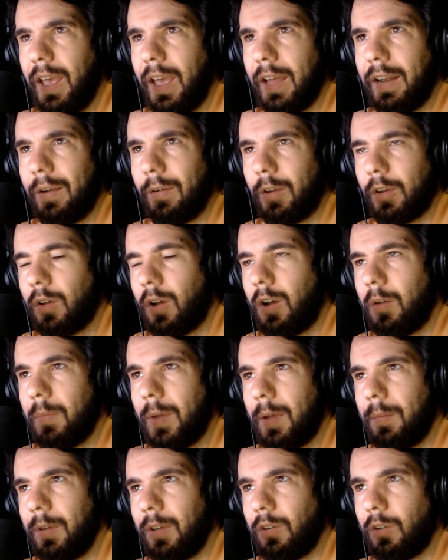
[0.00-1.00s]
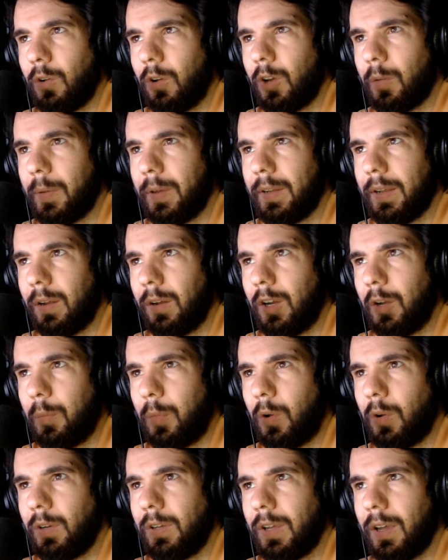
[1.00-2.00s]
And I'm like, maybe you can talk about that on the
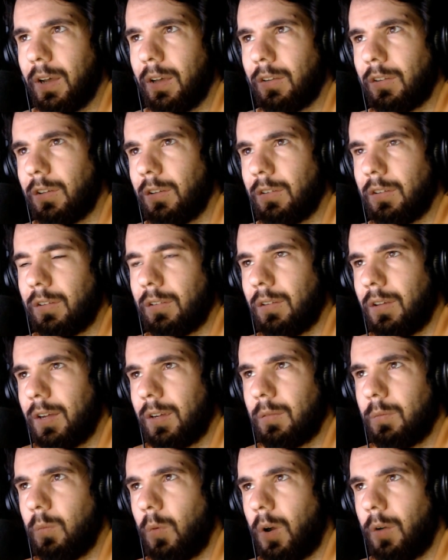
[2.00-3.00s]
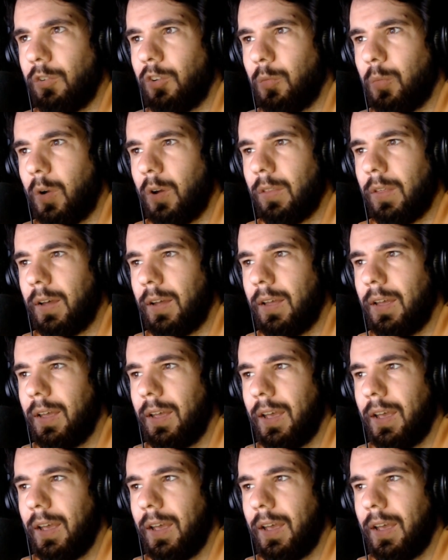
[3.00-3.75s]
podcast, because it's like, why would you bother?